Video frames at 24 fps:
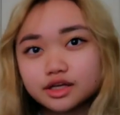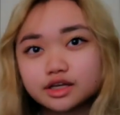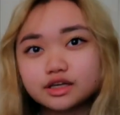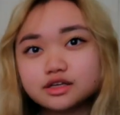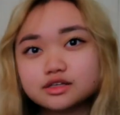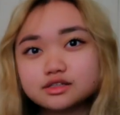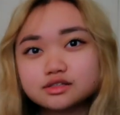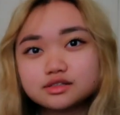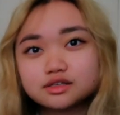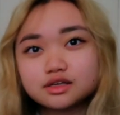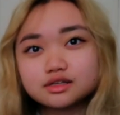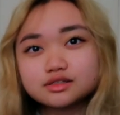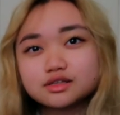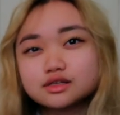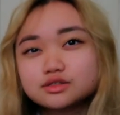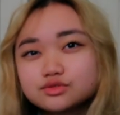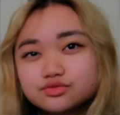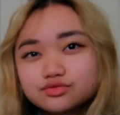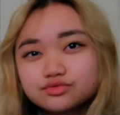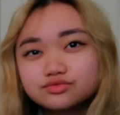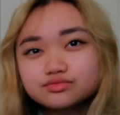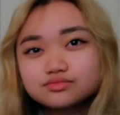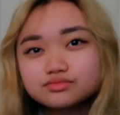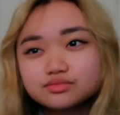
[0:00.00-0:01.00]
Like, cause, cause
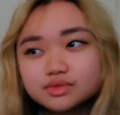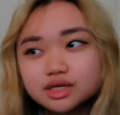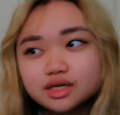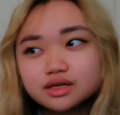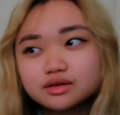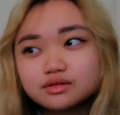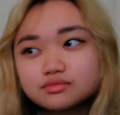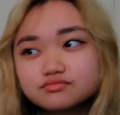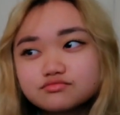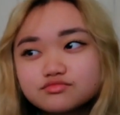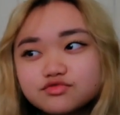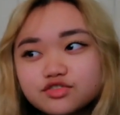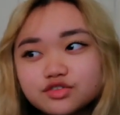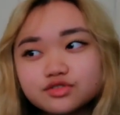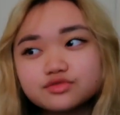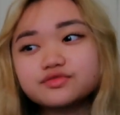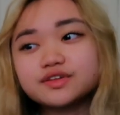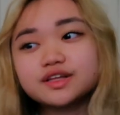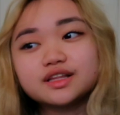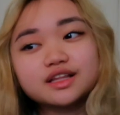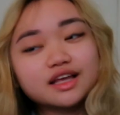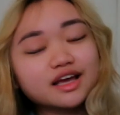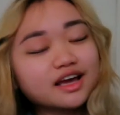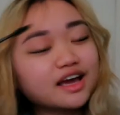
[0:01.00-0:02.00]
it's
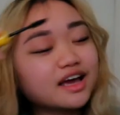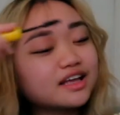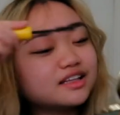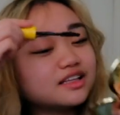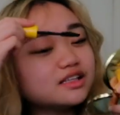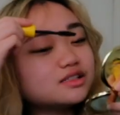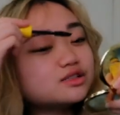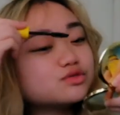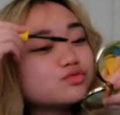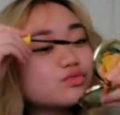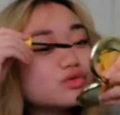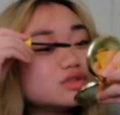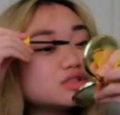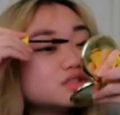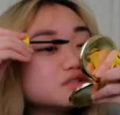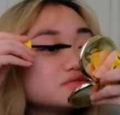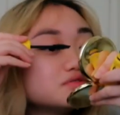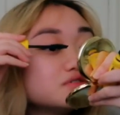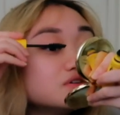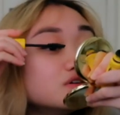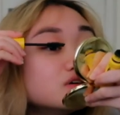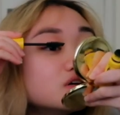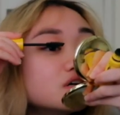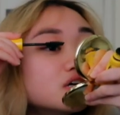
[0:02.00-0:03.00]
fulfilling and it's
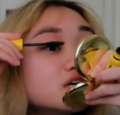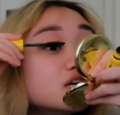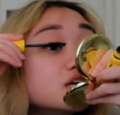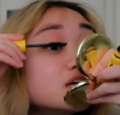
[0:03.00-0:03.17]
wonderful.